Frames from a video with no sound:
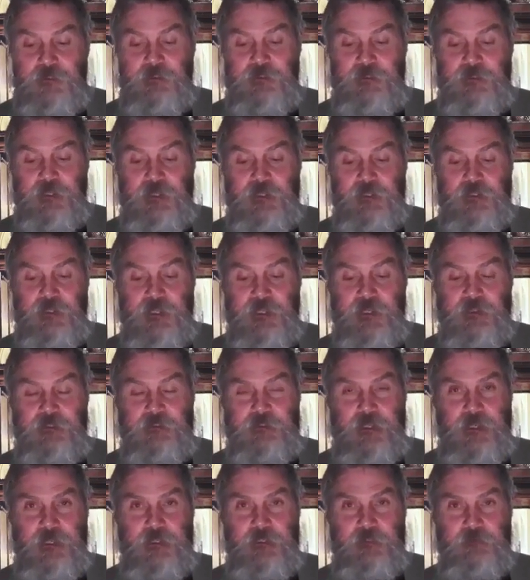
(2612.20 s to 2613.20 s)
And to
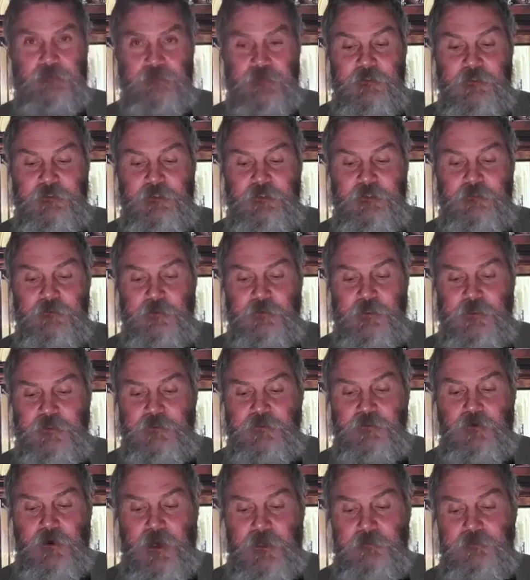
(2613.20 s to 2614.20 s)
understand that Isaiah
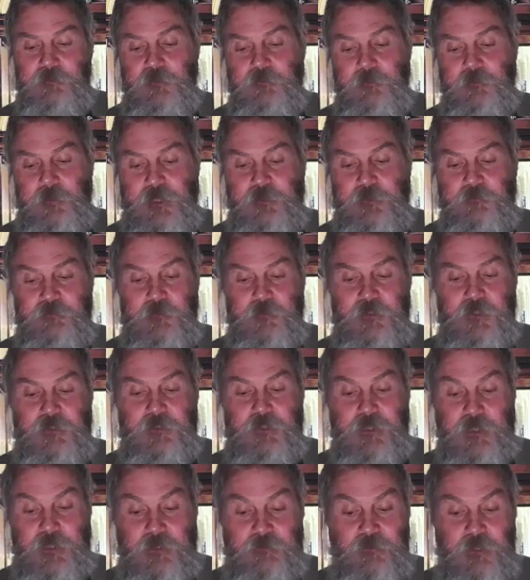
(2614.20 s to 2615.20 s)
53 describes
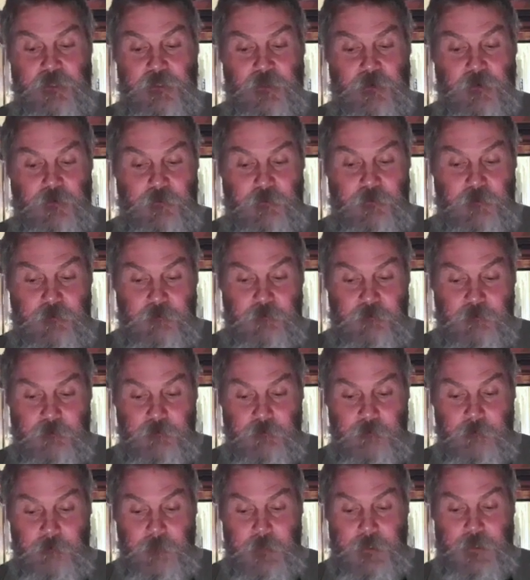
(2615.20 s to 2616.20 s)
a man for the day of the
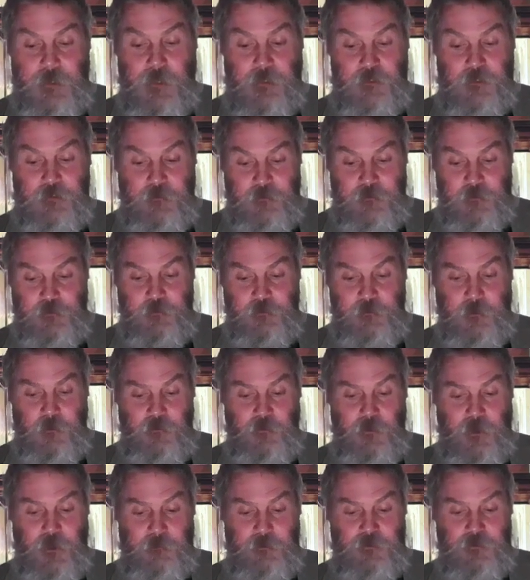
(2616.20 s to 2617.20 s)
Lord,
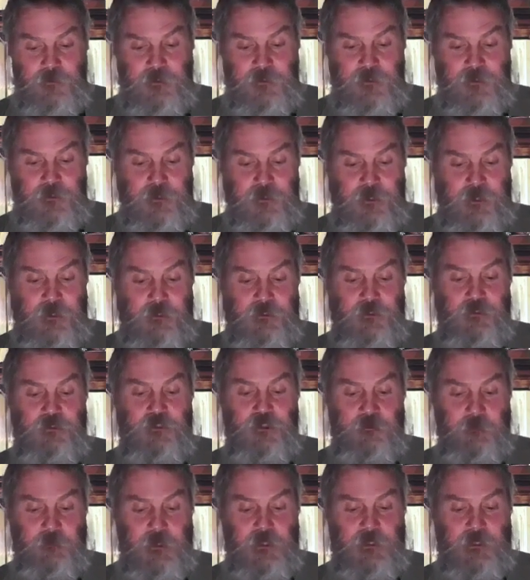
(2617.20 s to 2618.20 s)
God's visible
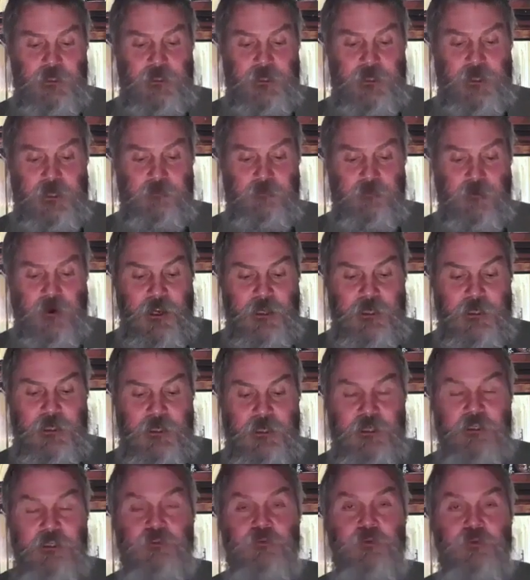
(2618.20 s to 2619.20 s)
representation,
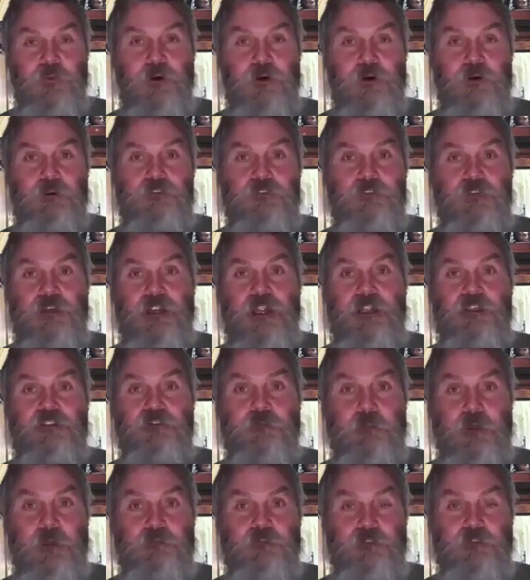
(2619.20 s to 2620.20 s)
speaking and writing his
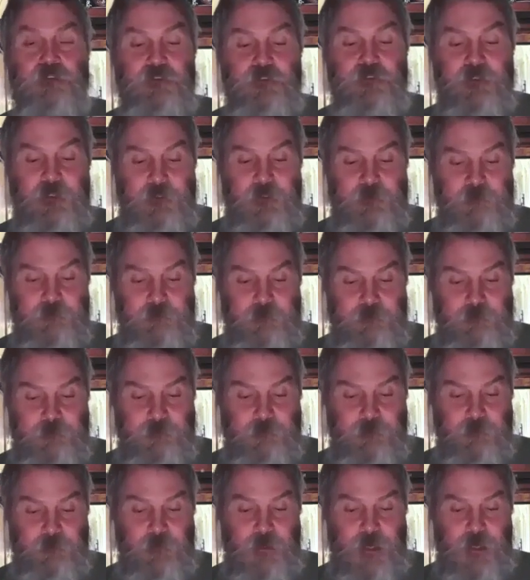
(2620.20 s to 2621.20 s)
words as Moses
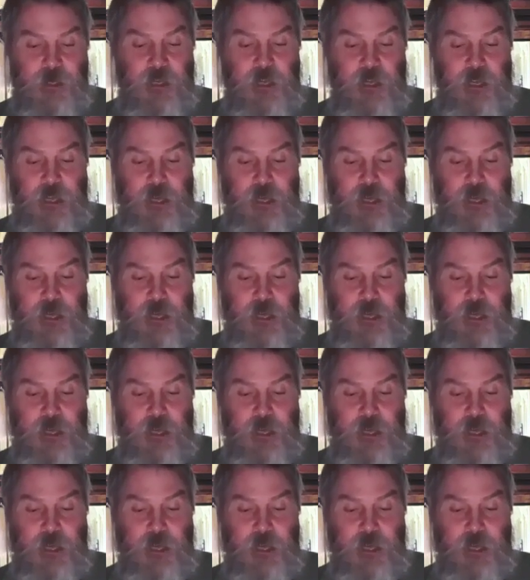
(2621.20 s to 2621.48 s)
did.